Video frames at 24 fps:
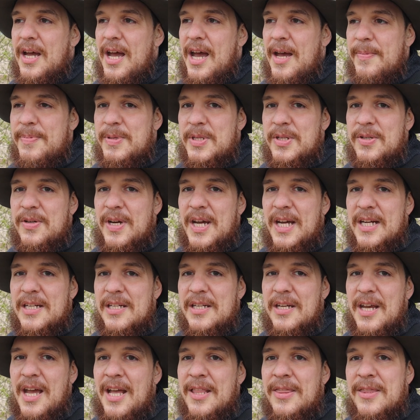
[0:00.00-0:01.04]

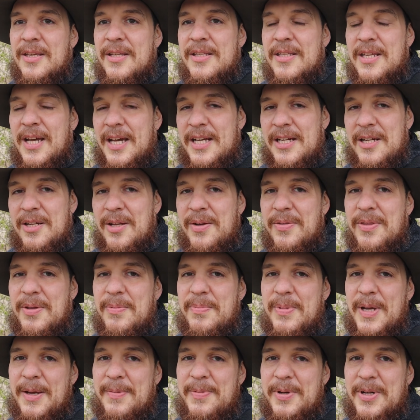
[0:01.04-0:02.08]
abstract and the title of the
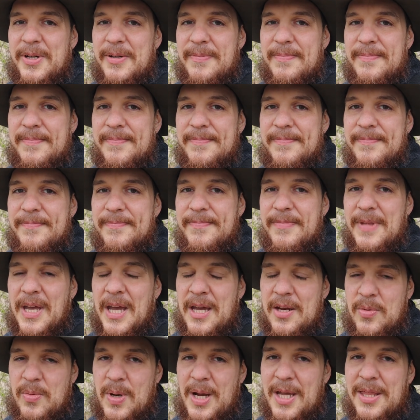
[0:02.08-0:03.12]
paper
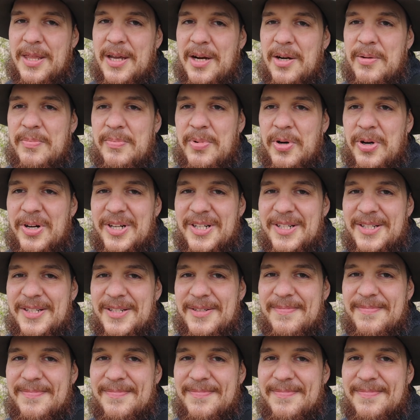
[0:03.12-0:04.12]
and why they're important.